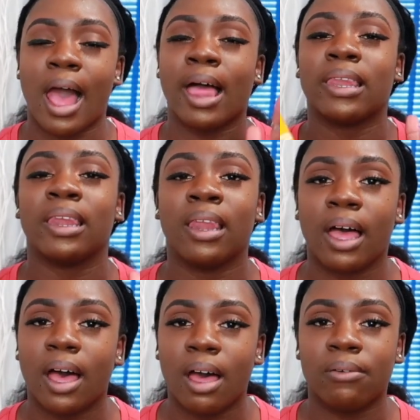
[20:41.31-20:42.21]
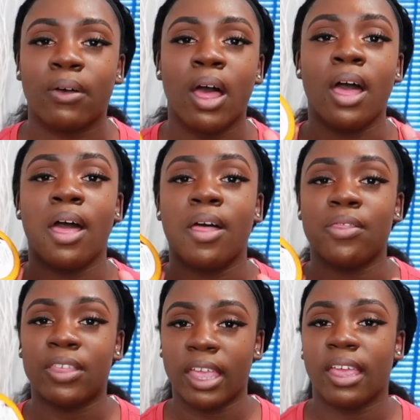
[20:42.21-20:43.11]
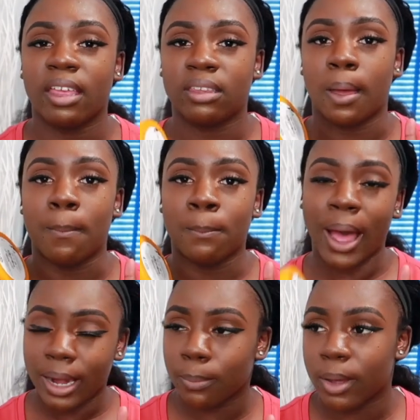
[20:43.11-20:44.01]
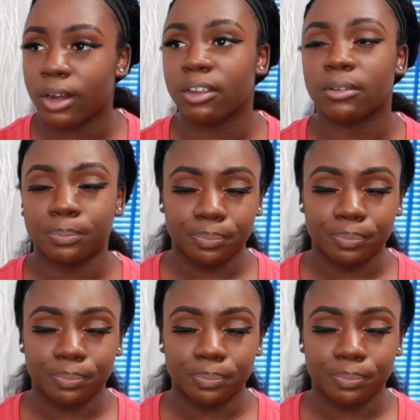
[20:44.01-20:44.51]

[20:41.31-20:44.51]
i love these body butters